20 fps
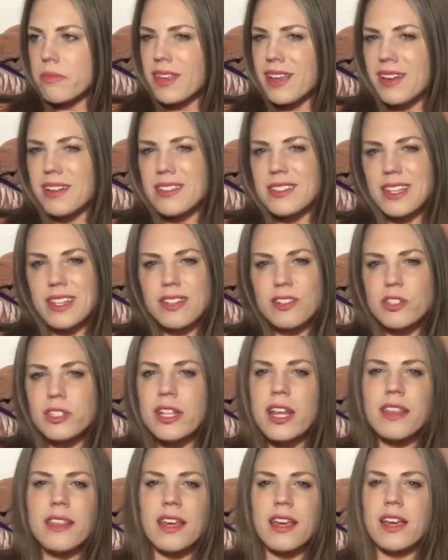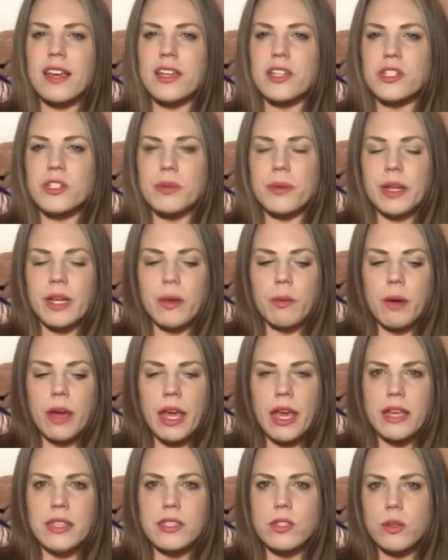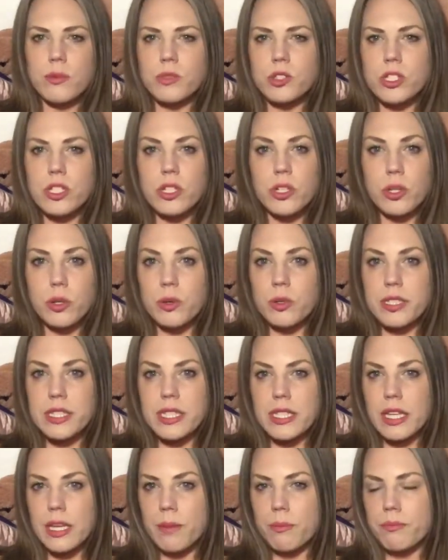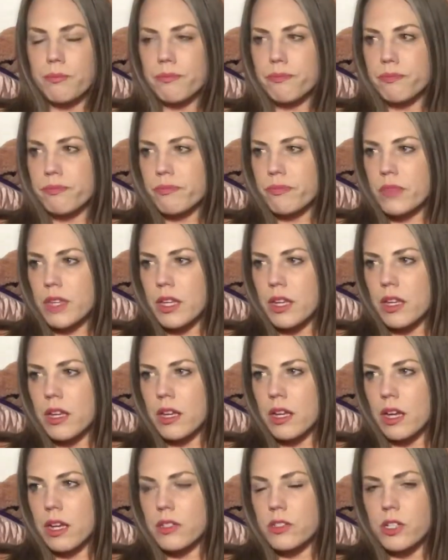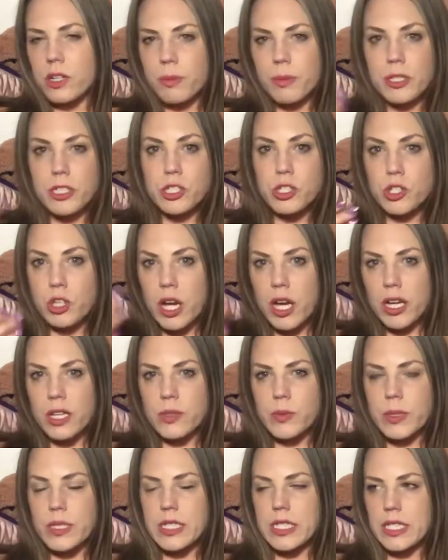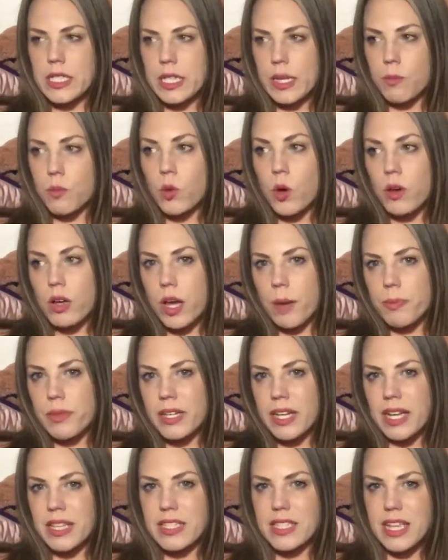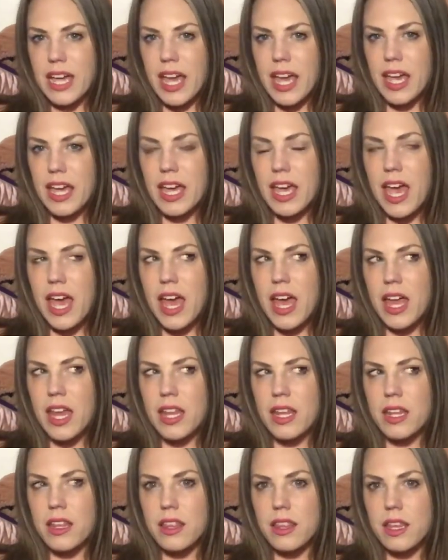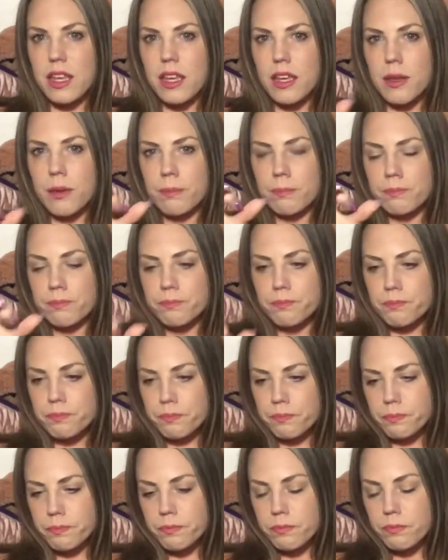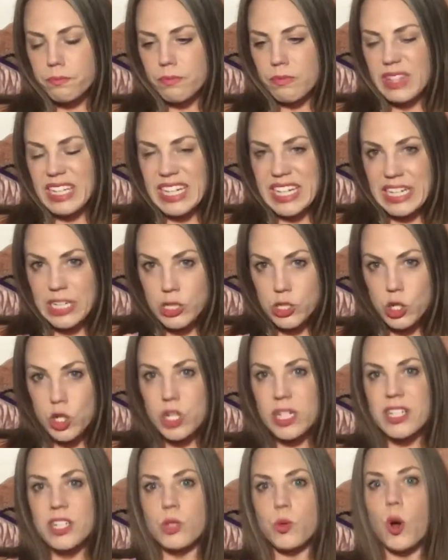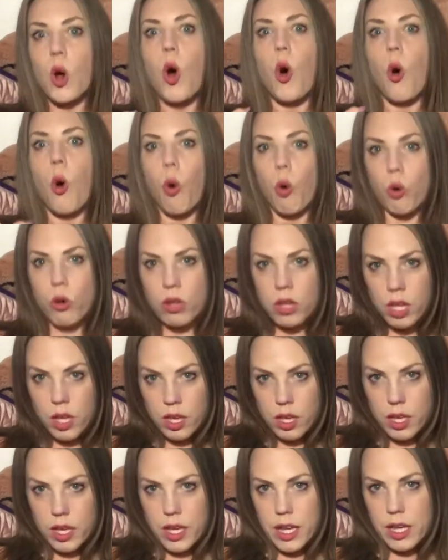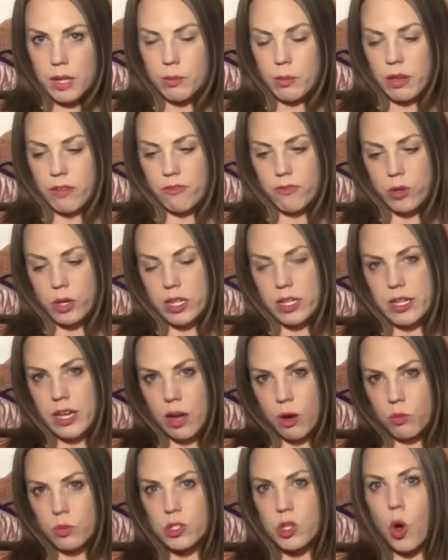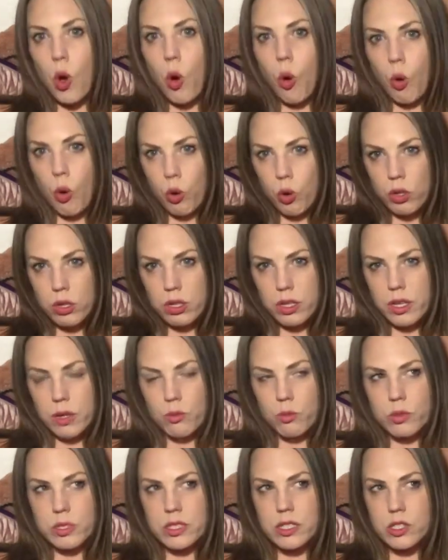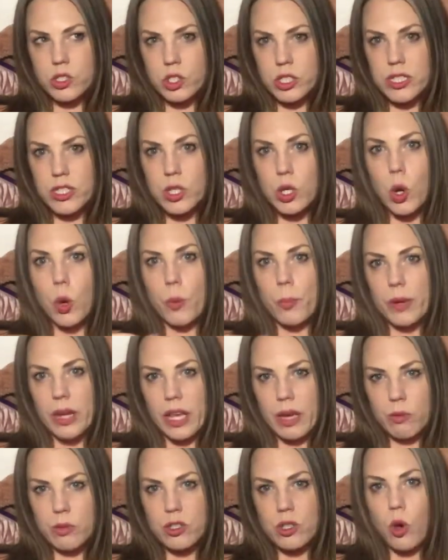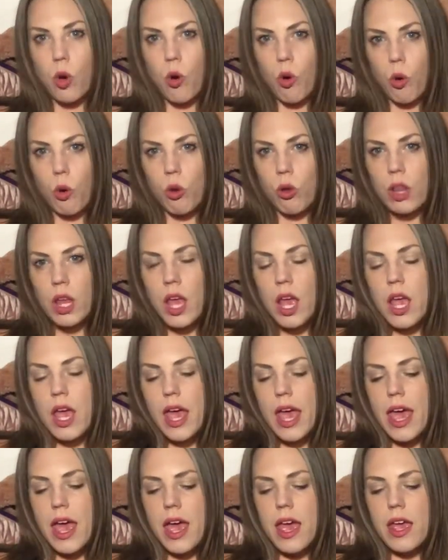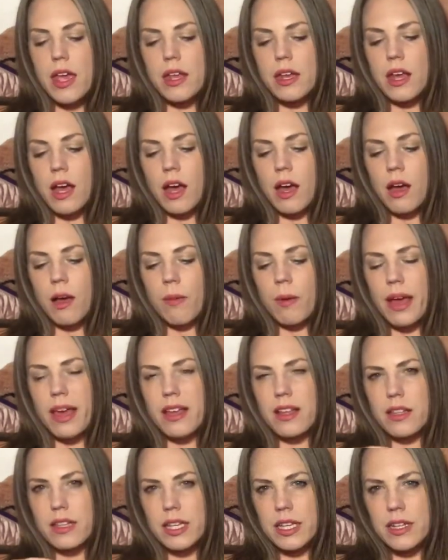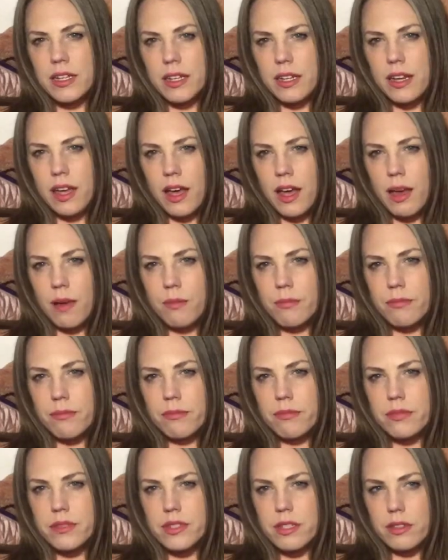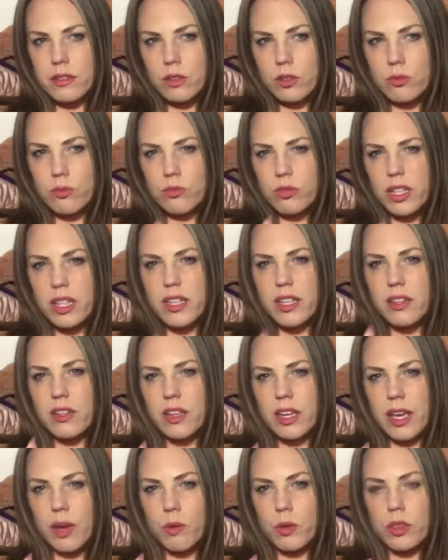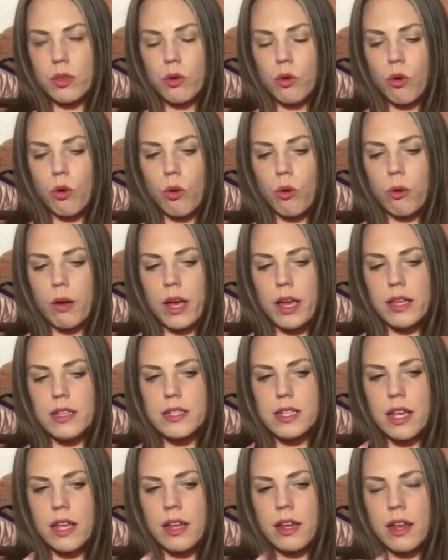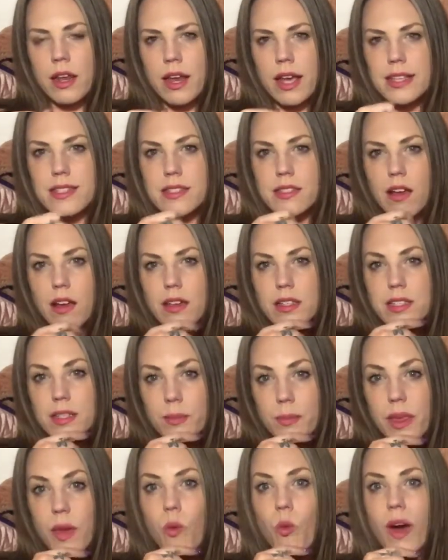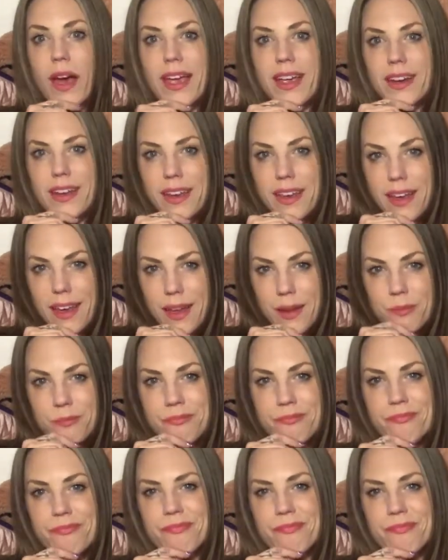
And I was like, there's nothing I can do anyway. So I'm just going to go to sleep. And I took a bunch of drugs, went to sleep, woke up the next day, and it had turned into a hole. in my foot. Now it was a hole. It wasn't just an opening, it was a hole. And I cleaned it up to really look at what the hole was, and then I saw something white again.